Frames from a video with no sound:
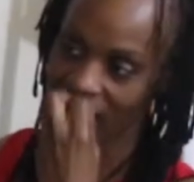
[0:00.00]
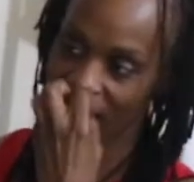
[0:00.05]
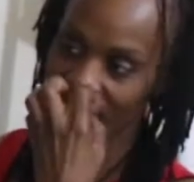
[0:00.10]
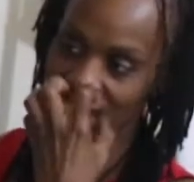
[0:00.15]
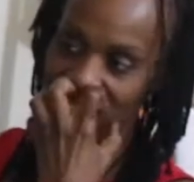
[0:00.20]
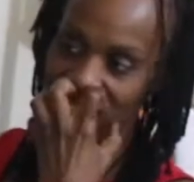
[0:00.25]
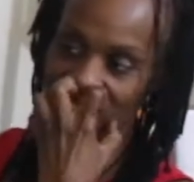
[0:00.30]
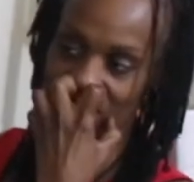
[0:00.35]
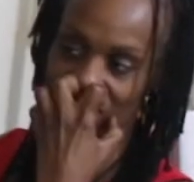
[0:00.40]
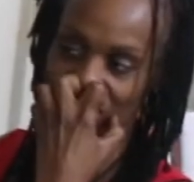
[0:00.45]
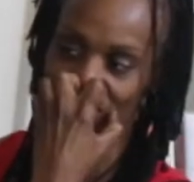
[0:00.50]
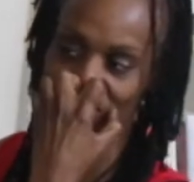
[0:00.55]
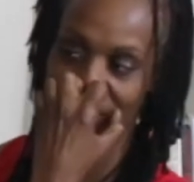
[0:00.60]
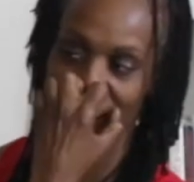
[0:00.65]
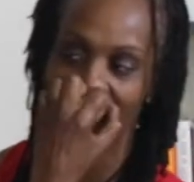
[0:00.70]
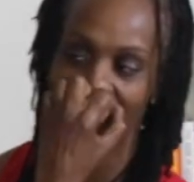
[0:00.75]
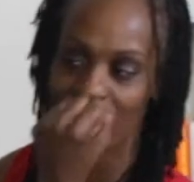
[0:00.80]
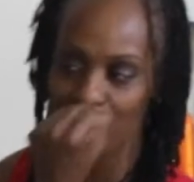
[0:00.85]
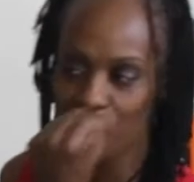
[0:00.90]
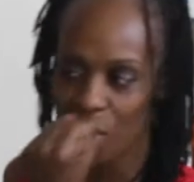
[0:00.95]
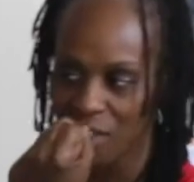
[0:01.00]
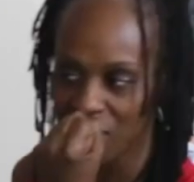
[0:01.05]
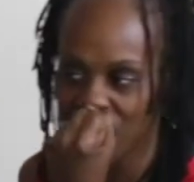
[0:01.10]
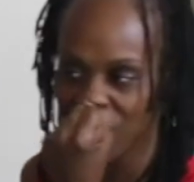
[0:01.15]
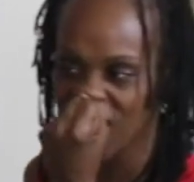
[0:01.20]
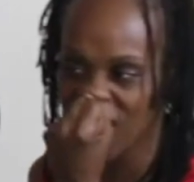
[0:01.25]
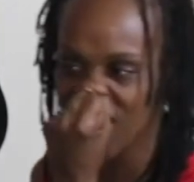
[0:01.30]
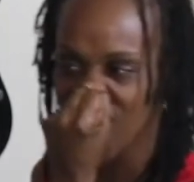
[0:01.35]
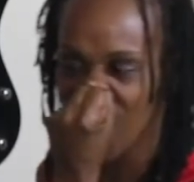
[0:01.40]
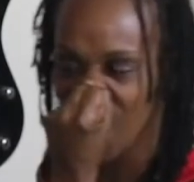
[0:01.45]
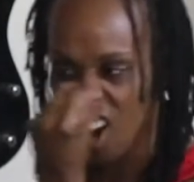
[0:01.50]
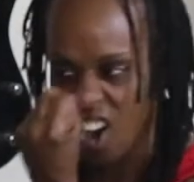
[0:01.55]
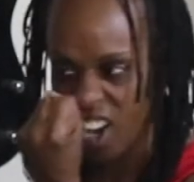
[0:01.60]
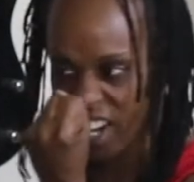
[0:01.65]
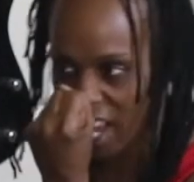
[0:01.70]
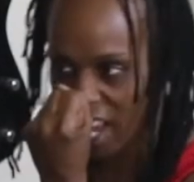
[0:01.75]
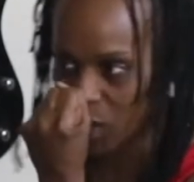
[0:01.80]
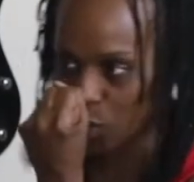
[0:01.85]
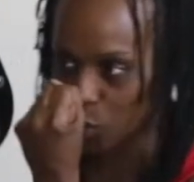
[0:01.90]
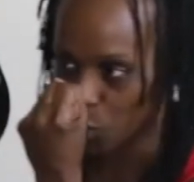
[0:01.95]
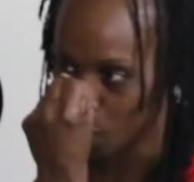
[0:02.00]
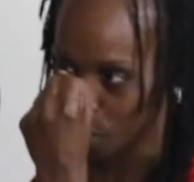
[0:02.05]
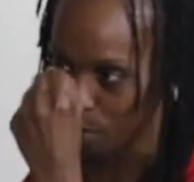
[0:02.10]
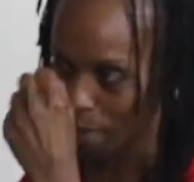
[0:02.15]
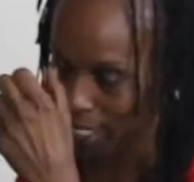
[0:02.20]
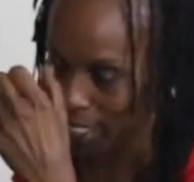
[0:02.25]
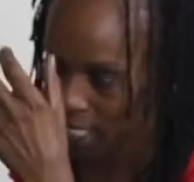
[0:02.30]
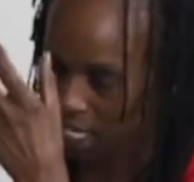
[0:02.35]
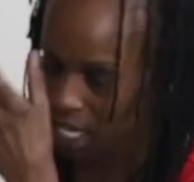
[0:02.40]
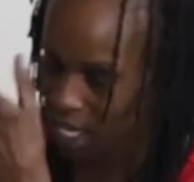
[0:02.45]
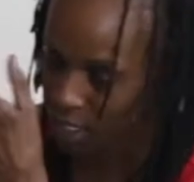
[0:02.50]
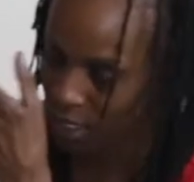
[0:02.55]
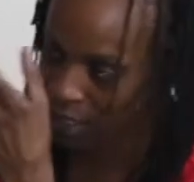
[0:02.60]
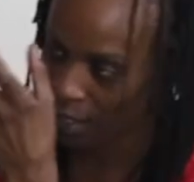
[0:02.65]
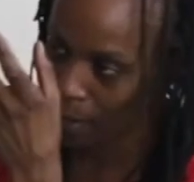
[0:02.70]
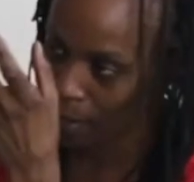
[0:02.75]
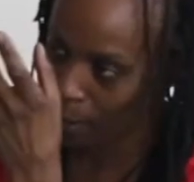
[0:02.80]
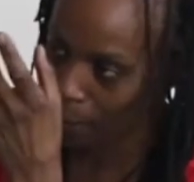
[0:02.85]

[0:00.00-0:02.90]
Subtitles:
and just fry a motherfucker heart out with my tongue.